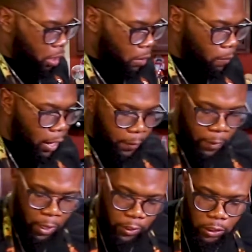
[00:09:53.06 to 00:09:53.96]
All right,
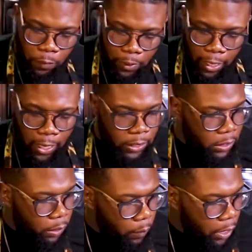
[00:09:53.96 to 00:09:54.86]
so we got
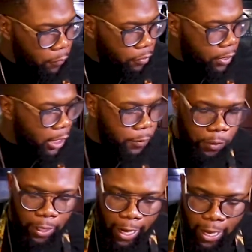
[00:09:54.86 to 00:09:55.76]
3 different things we're
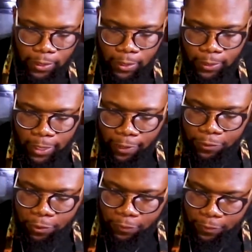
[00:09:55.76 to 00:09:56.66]
gonna add to this. I
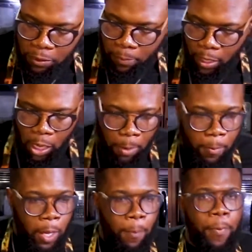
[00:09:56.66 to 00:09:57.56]
took some
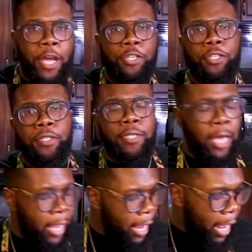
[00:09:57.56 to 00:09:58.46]
peaches
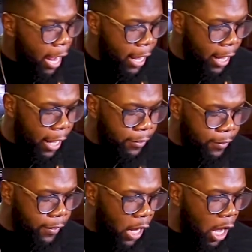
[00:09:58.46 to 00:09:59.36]
And I
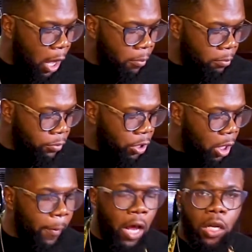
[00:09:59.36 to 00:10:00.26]
just took
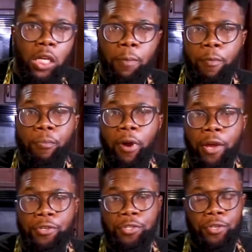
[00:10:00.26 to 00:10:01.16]
about a cup of
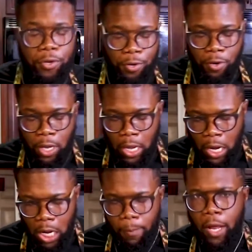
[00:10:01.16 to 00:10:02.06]
brown sugar
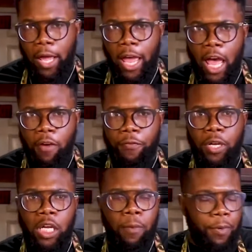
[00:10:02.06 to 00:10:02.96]
and about a half a cup